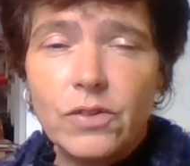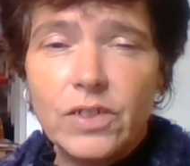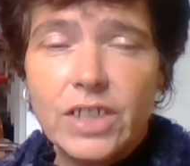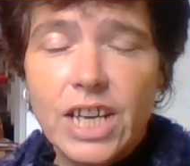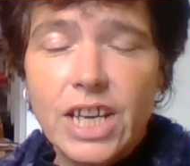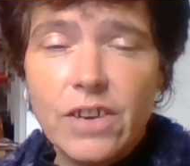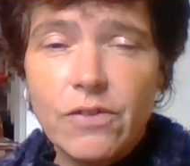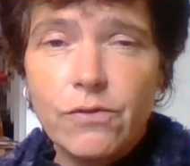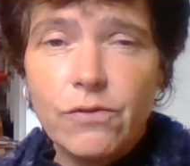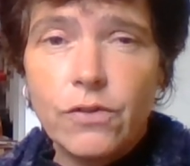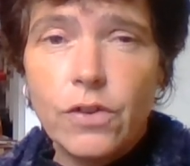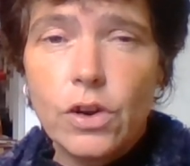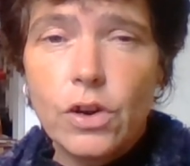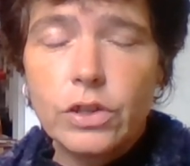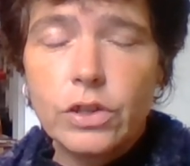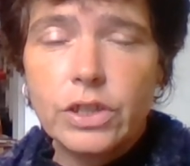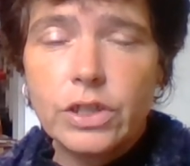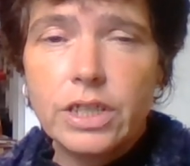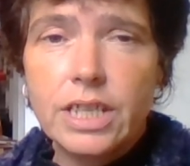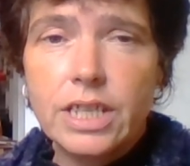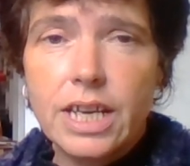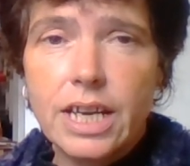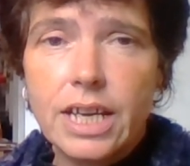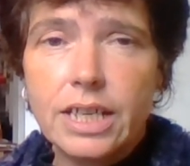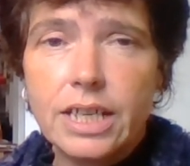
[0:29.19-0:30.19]

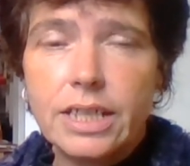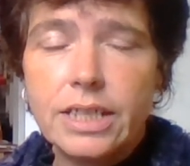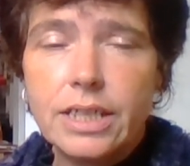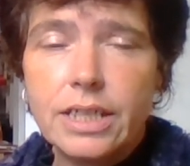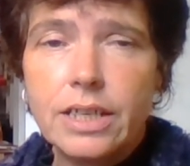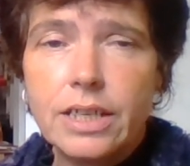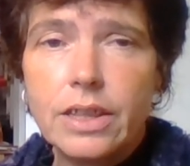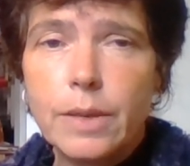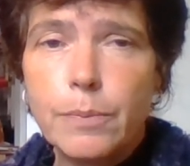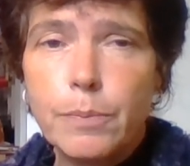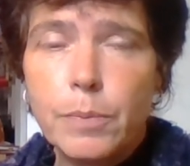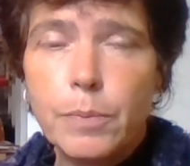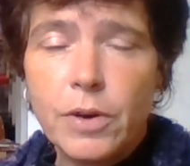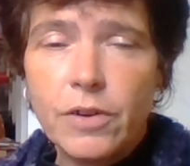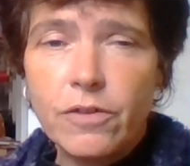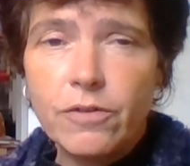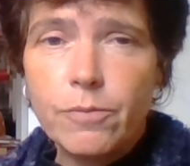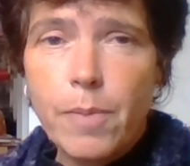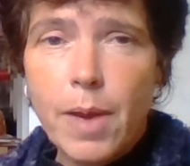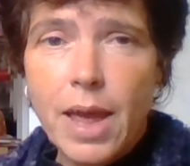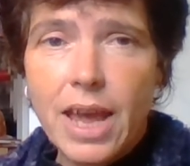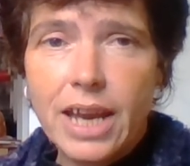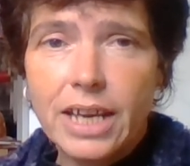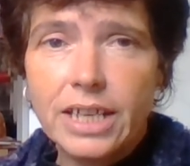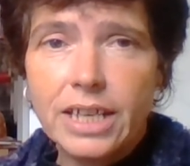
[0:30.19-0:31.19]
defrosted the
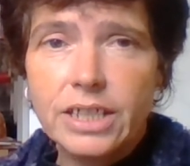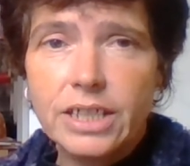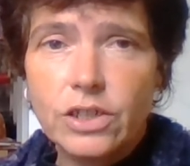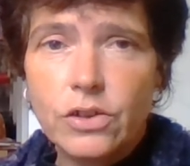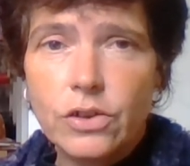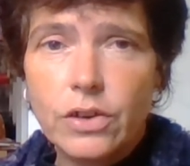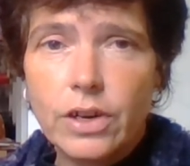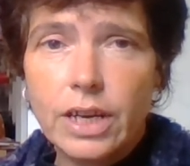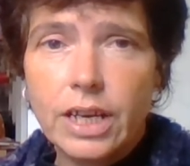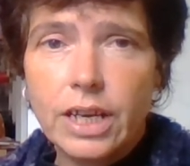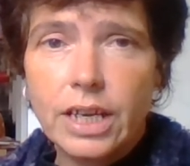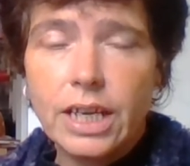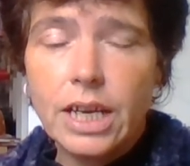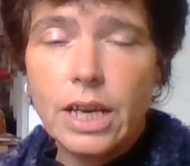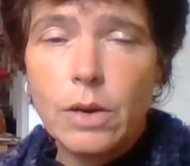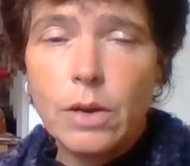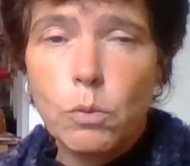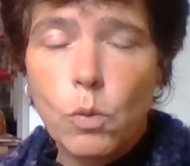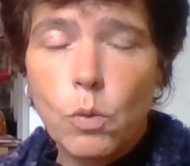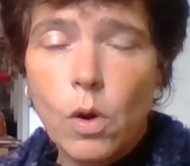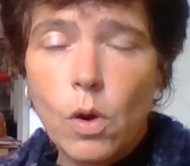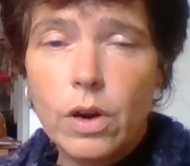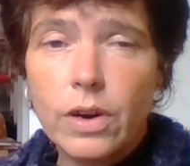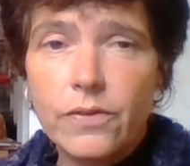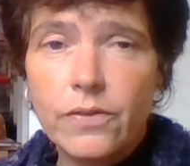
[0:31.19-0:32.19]
puff pastry,
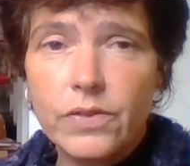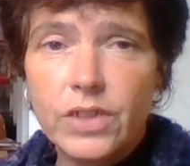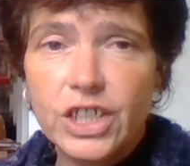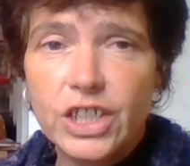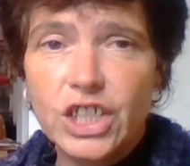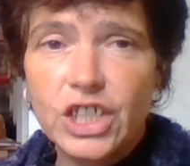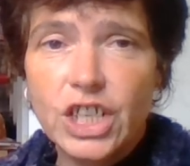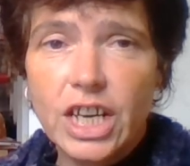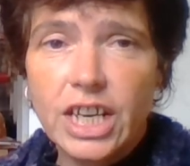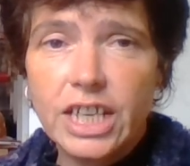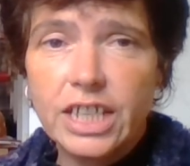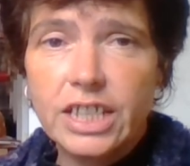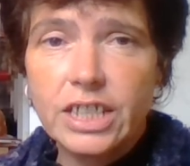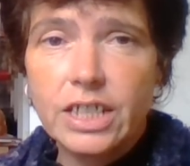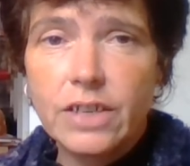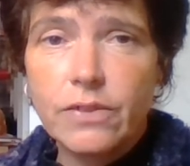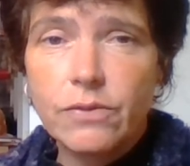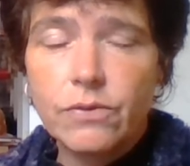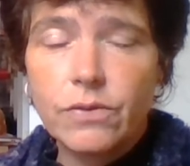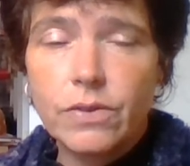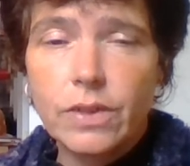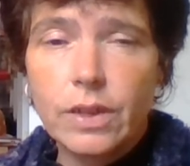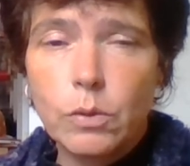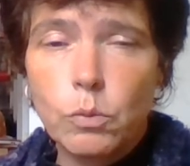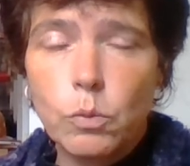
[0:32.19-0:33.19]
one of
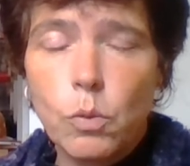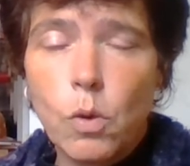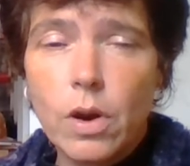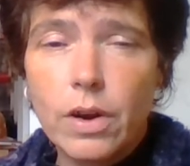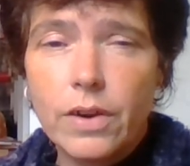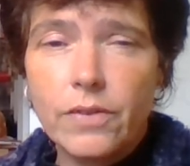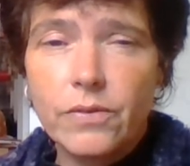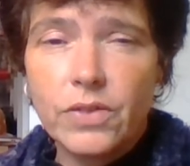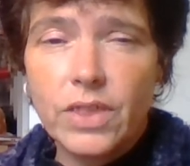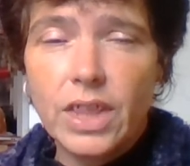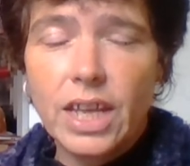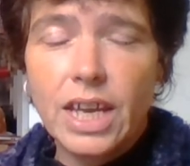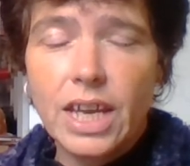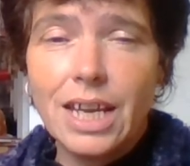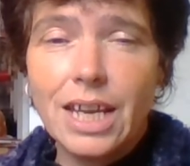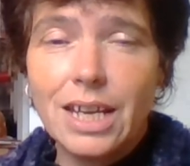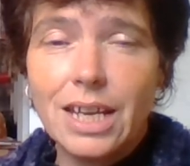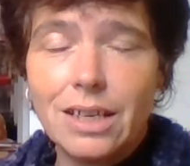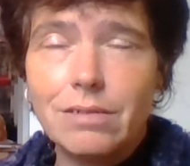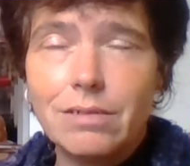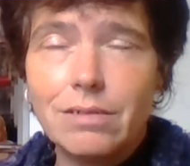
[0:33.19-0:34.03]
the